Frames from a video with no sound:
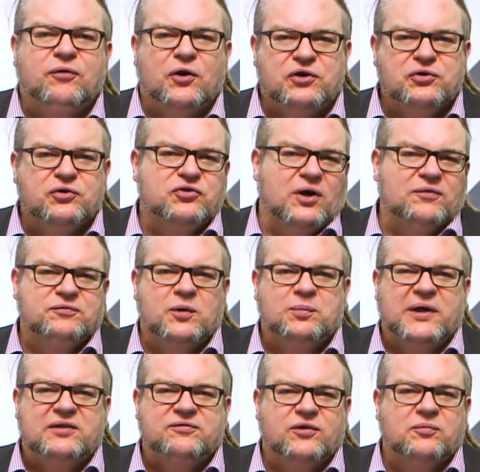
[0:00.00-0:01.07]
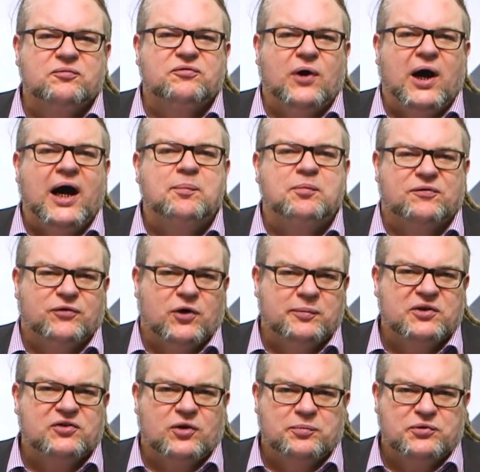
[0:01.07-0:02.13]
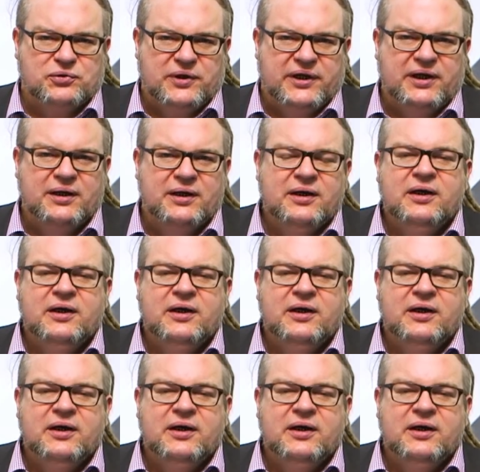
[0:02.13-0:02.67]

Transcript: for new software platforms for high performance computing.